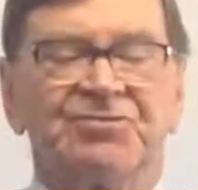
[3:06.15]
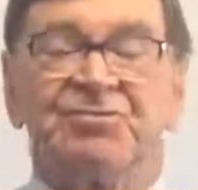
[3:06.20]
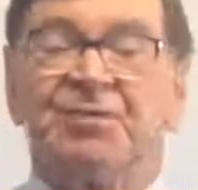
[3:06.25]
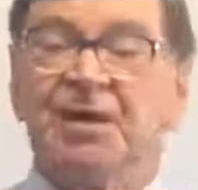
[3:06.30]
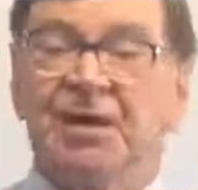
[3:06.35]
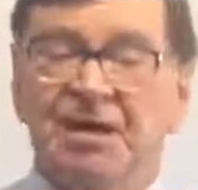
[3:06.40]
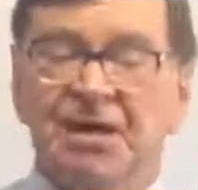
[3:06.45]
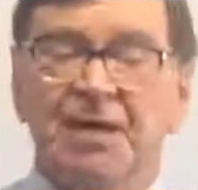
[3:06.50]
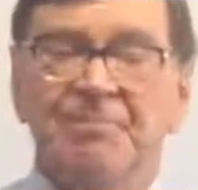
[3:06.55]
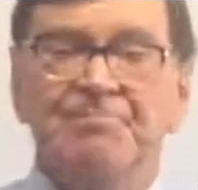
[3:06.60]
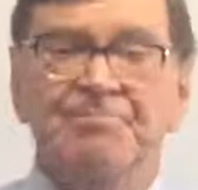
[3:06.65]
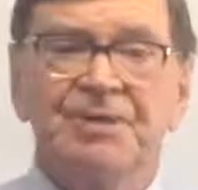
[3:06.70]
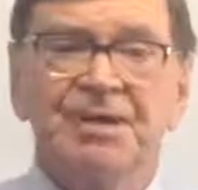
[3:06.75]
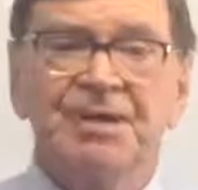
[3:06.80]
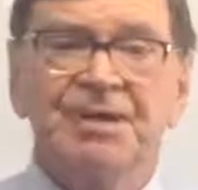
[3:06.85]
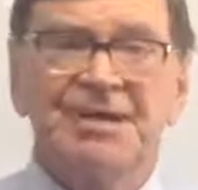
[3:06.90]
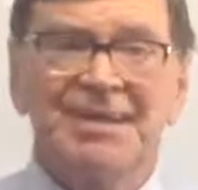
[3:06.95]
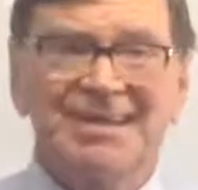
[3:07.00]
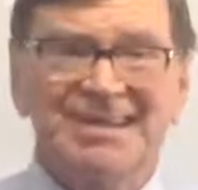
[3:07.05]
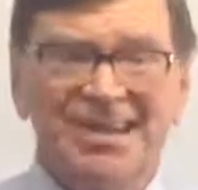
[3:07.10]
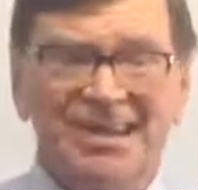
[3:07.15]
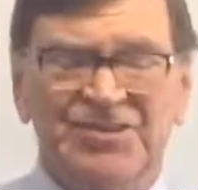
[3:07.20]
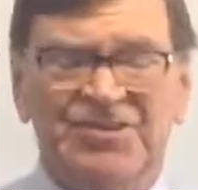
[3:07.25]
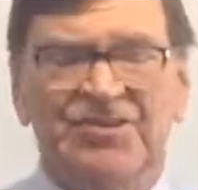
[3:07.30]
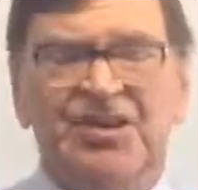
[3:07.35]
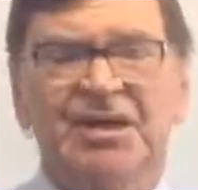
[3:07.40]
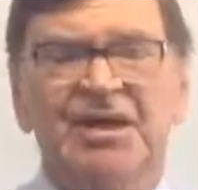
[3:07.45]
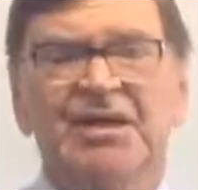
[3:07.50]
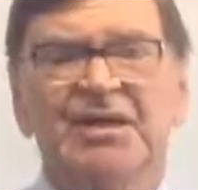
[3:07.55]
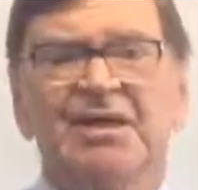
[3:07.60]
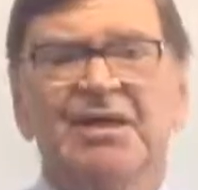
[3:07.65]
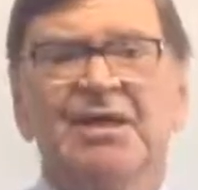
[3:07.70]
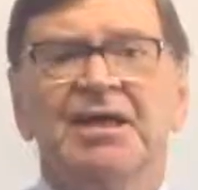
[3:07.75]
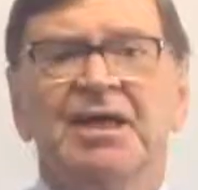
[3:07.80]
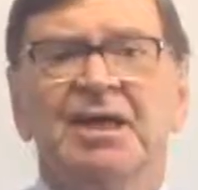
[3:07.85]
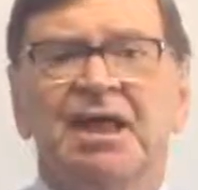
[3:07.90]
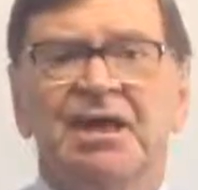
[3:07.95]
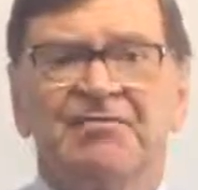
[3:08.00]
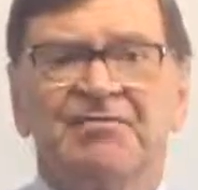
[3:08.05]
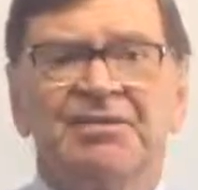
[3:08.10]
But it can be lesser
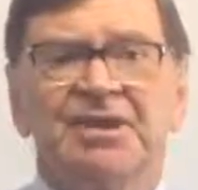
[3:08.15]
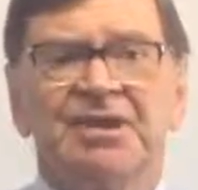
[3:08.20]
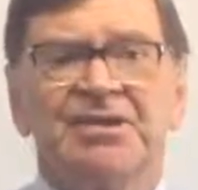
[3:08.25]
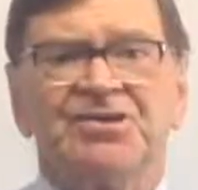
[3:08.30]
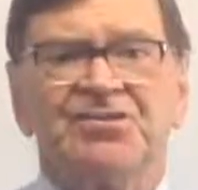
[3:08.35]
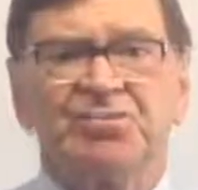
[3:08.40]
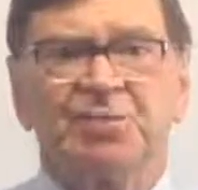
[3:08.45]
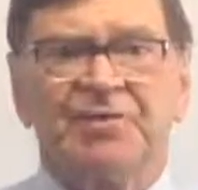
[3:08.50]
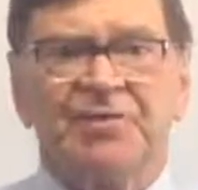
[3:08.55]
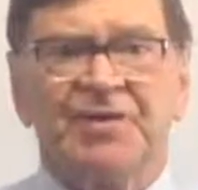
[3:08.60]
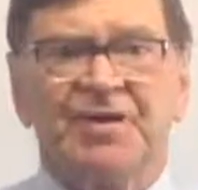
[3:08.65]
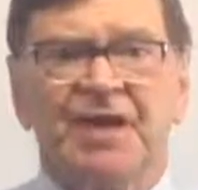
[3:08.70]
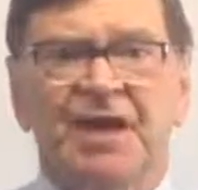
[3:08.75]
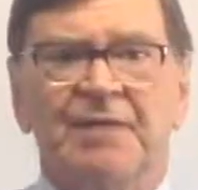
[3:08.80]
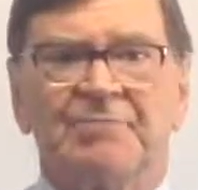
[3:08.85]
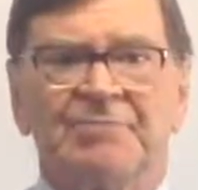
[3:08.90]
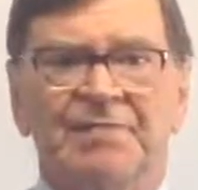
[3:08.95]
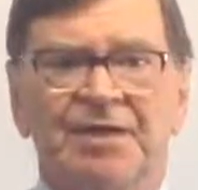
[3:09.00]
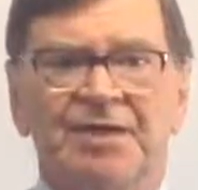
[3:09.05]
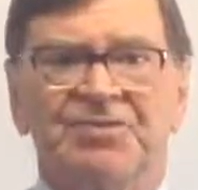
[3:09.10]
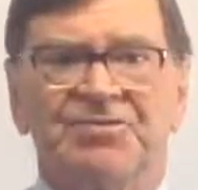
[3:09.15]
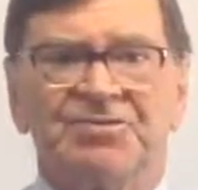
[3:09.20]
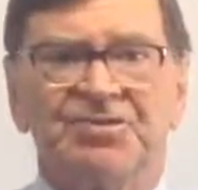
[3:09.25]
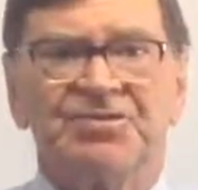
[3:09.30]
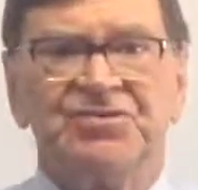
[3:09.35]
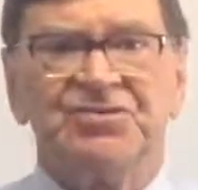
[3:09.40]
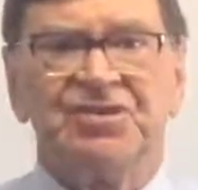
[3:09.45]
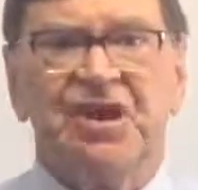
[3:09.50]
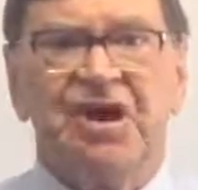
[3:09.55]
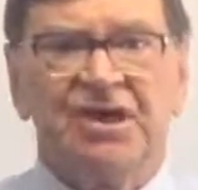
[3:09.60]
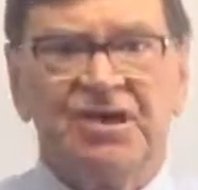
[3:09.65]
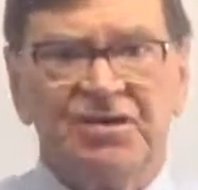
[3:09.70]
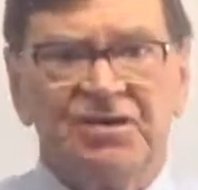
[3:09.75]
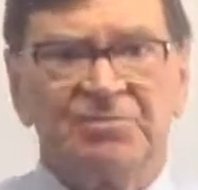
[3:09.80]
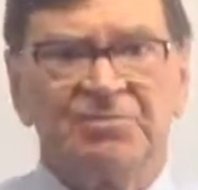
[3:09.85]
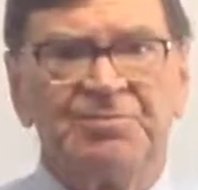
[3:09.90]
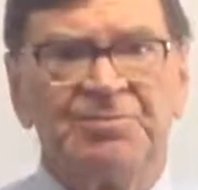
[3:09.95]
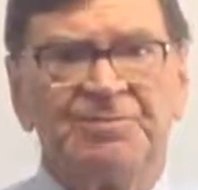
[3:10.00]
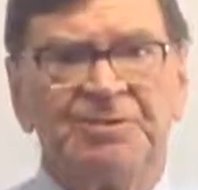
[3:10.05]
if that is what the company has decided,